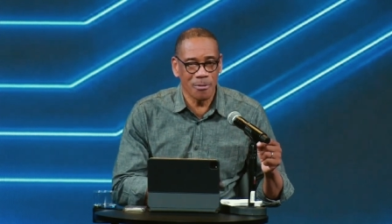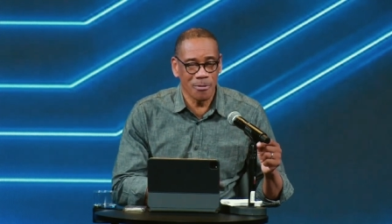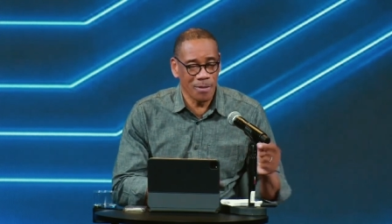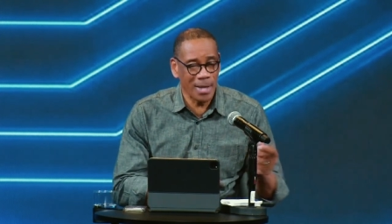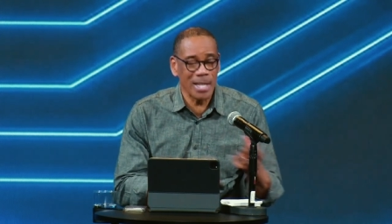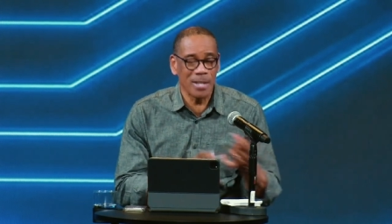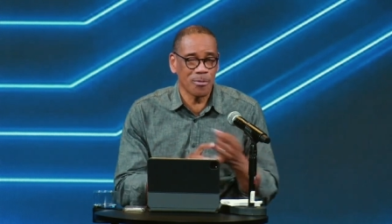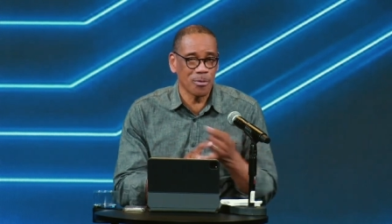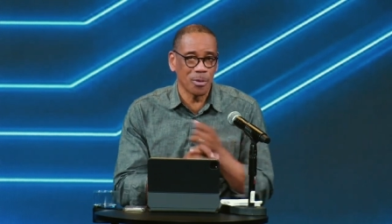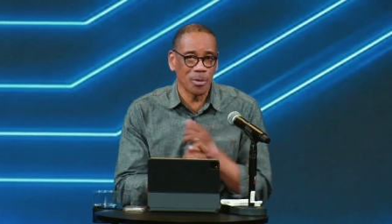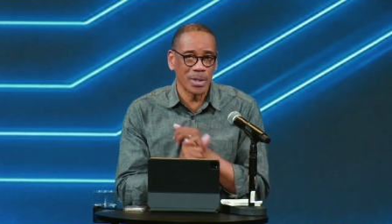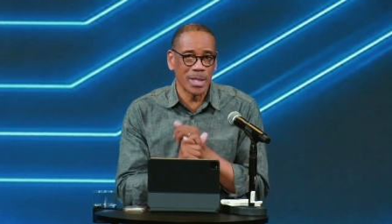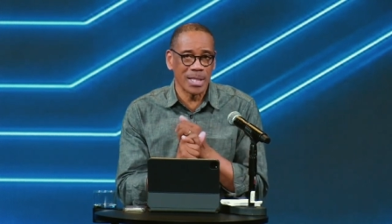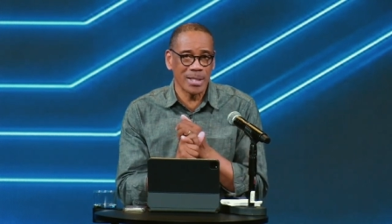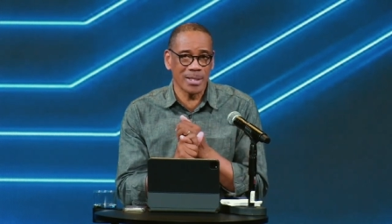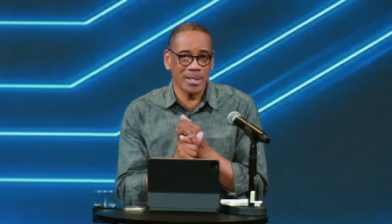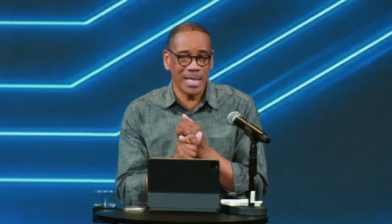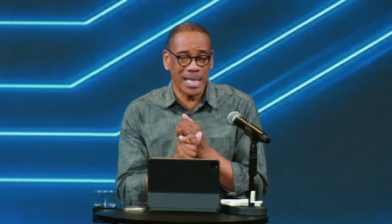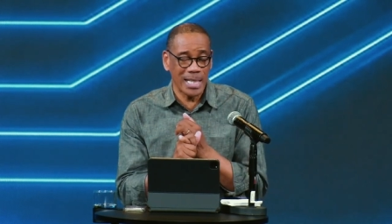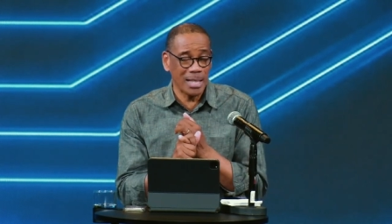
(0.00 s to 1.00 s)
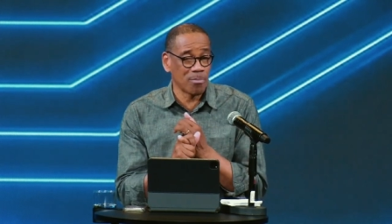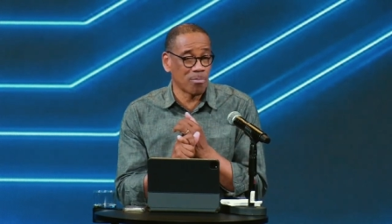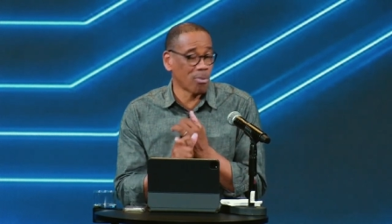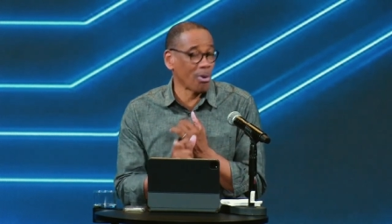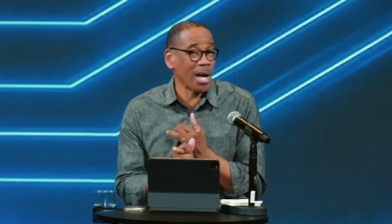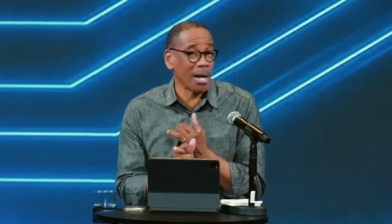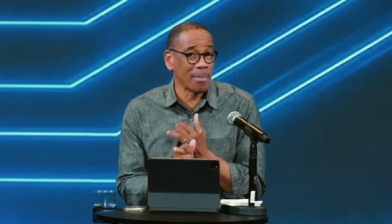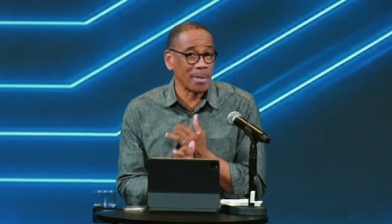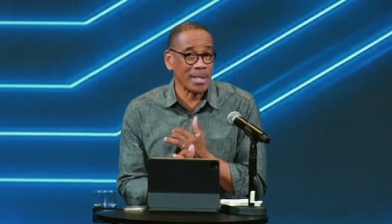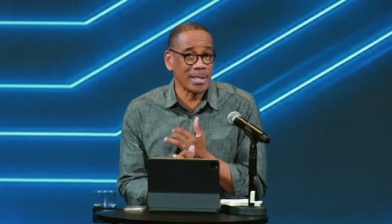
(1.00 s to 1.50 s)
faithfulness that he
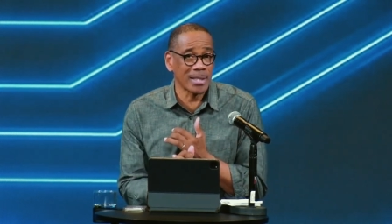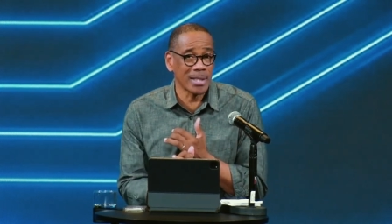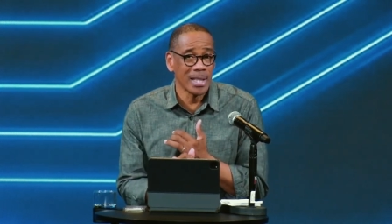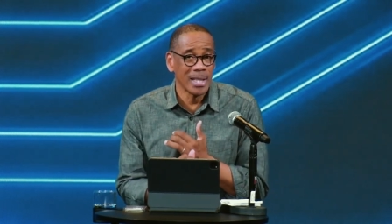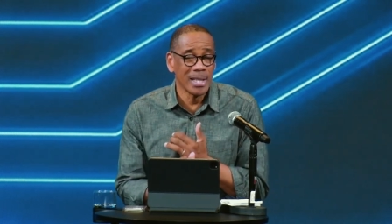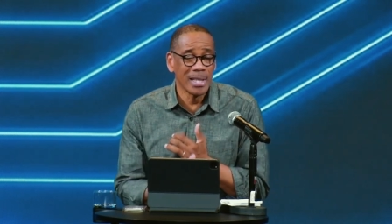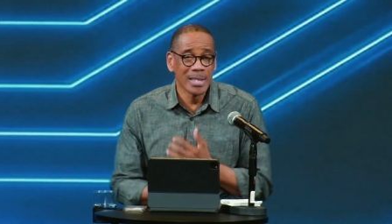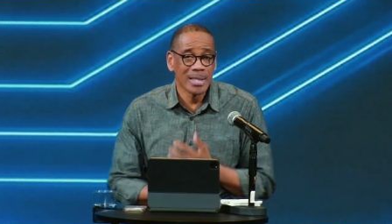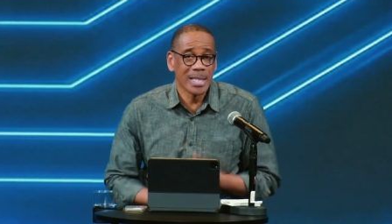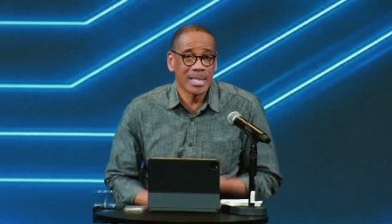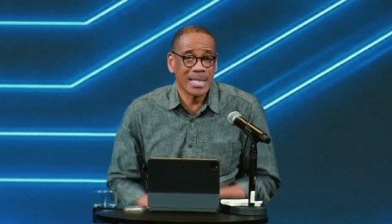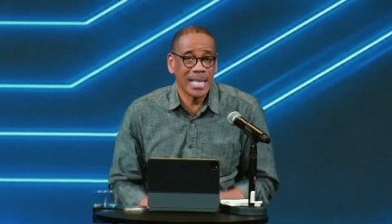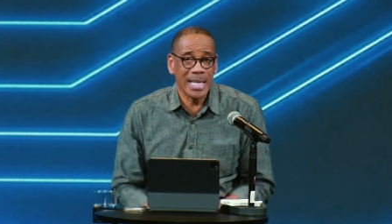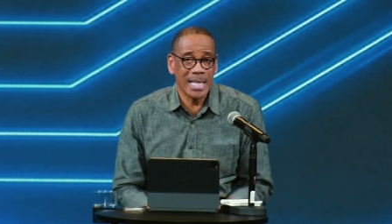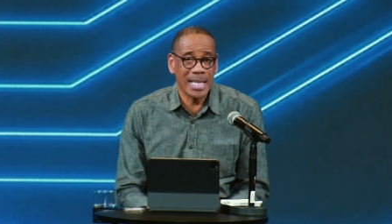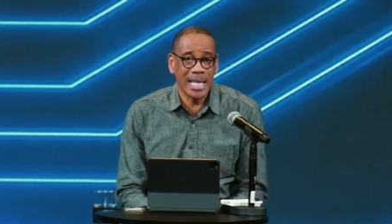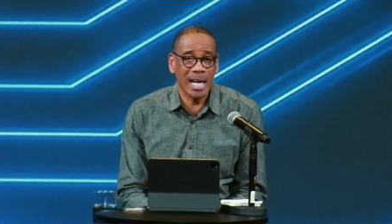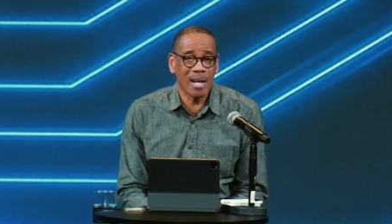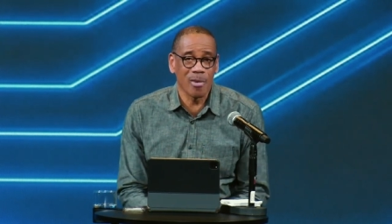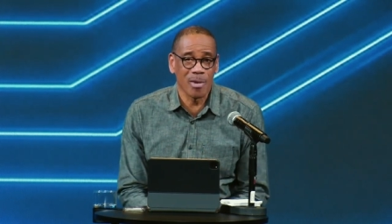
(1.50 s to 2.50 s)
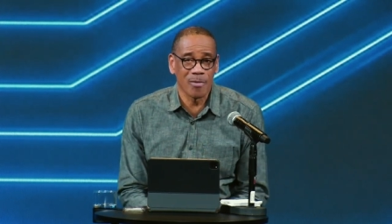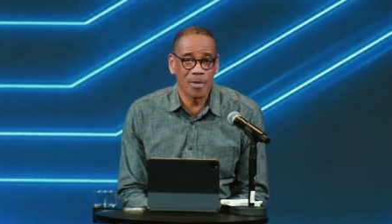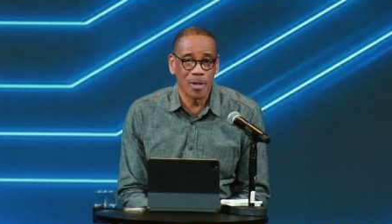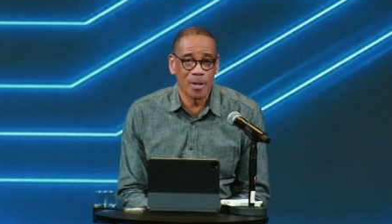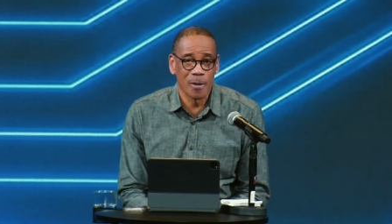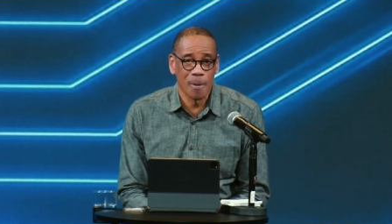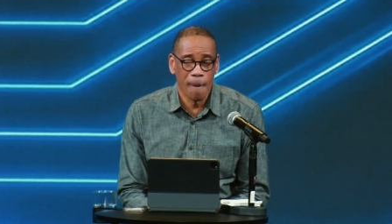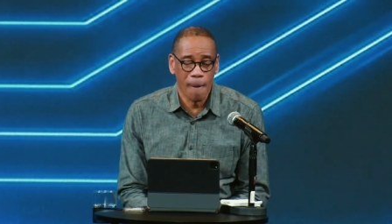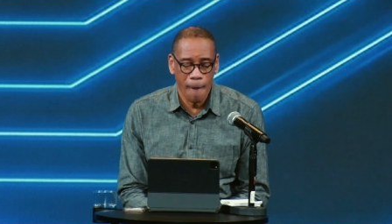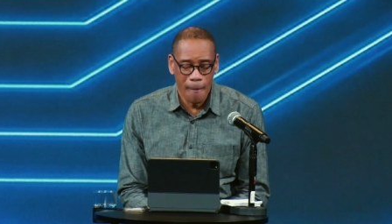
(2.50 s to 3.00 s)
promised to take care of her